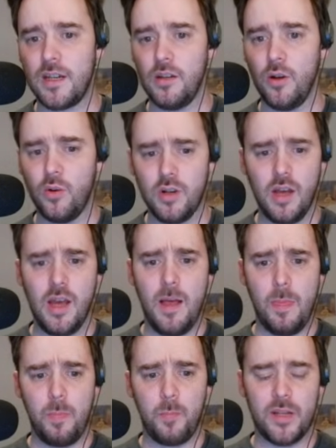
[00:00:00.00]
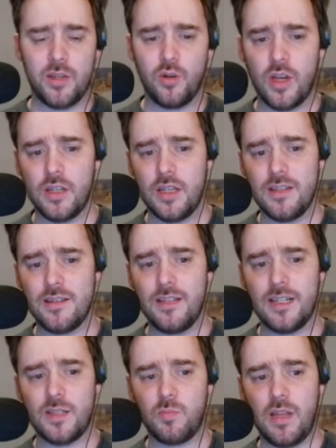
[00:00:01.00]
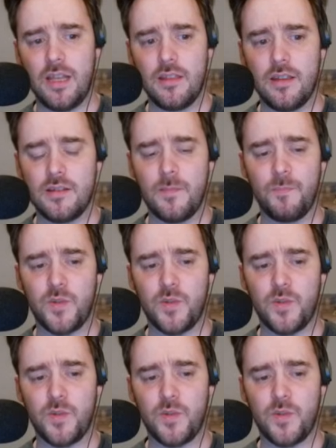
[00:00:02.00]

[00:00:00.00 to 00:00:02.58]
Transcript: alone, but you can easily explain this.